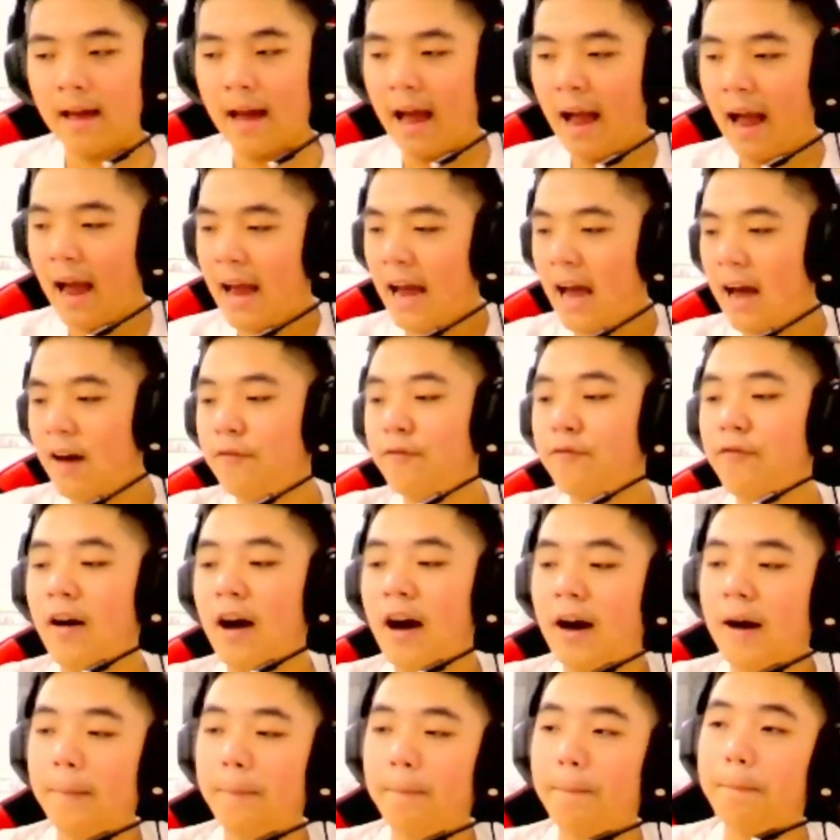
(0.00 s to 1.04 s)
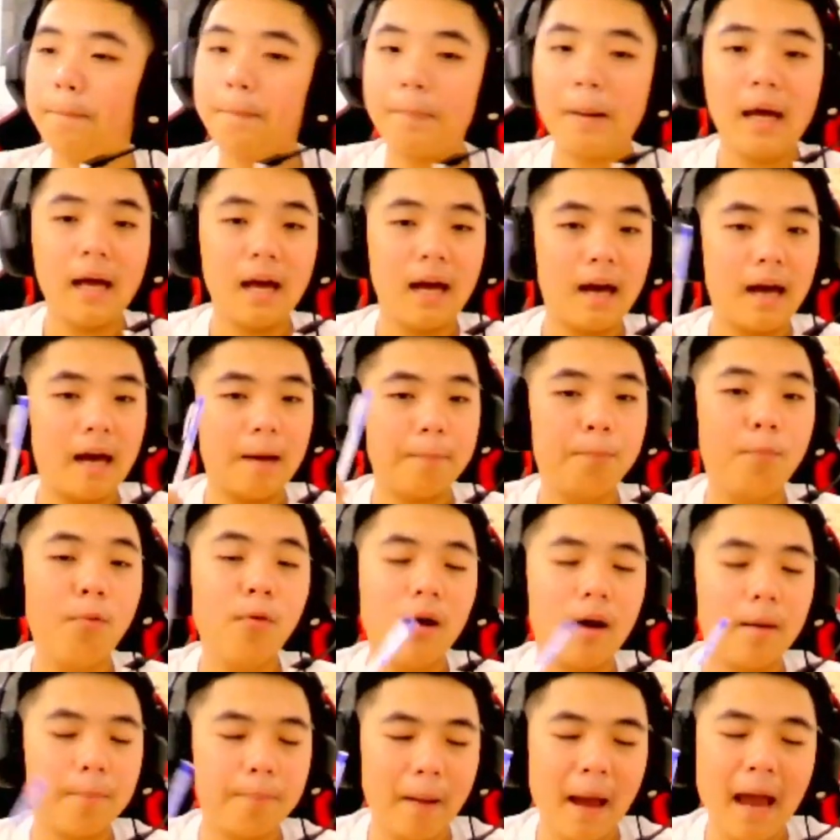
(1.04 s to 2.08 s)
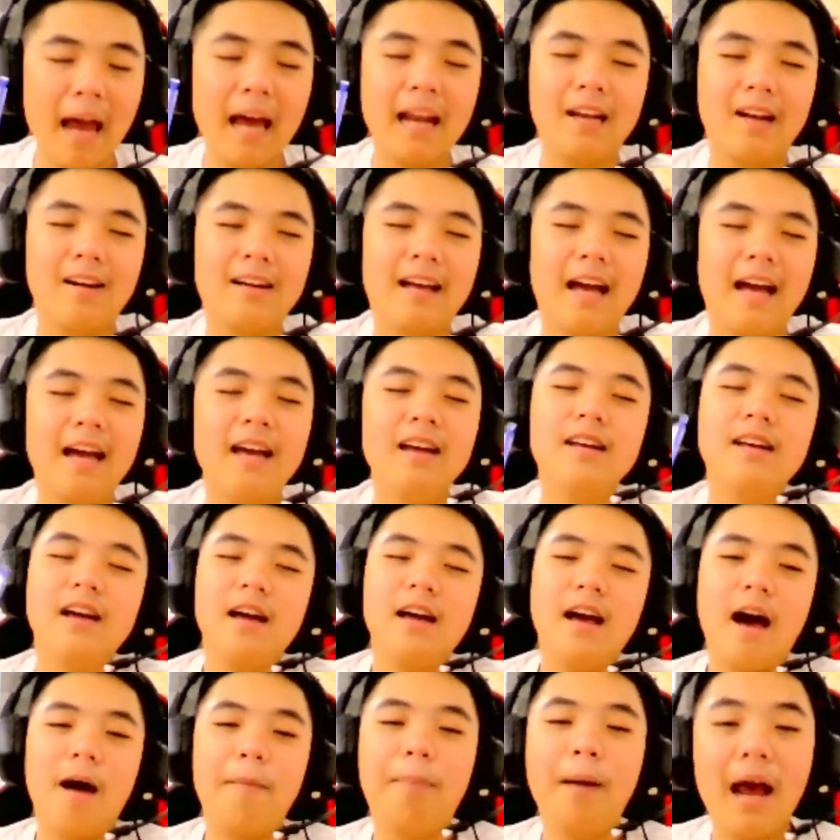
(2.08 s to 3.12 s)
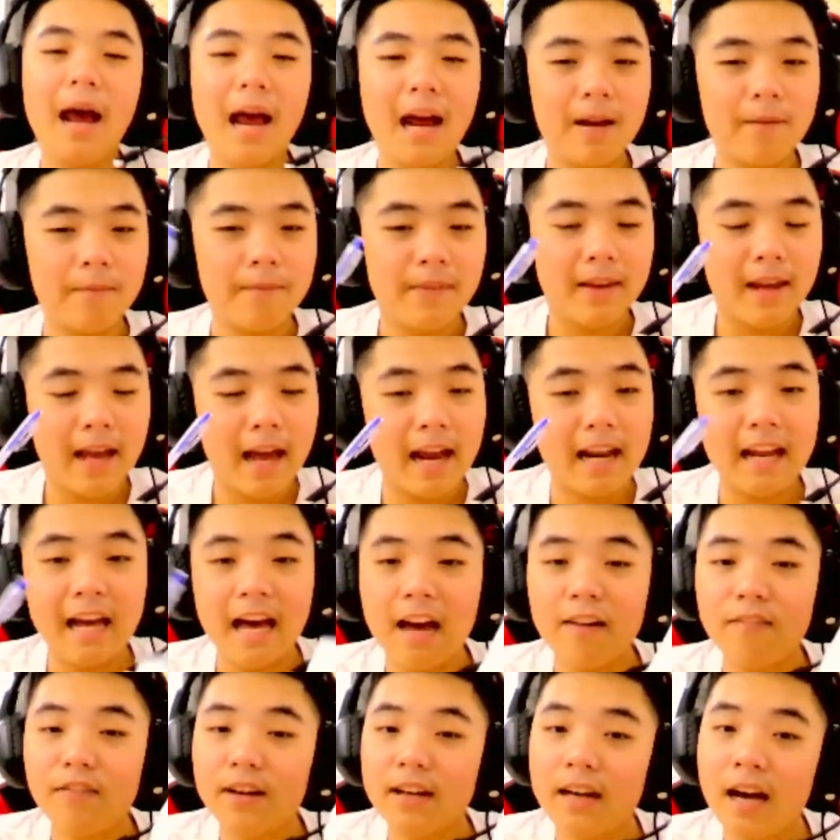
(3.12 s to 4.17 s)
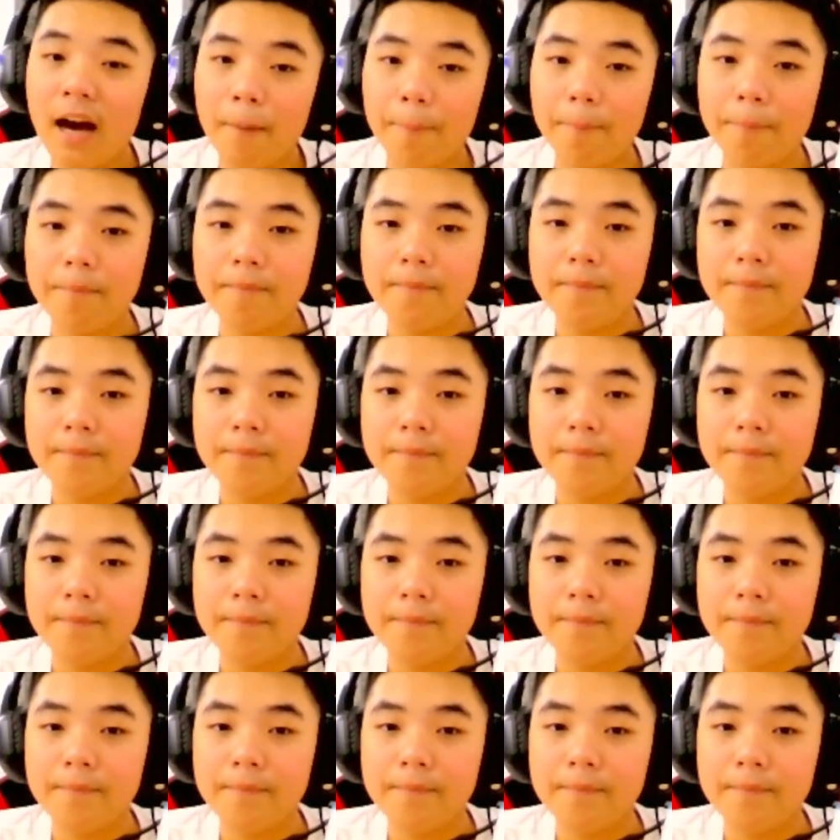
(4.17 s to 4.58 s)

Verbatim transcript: I have a, a, uh, a pen, okay? A pen, and I have a cup.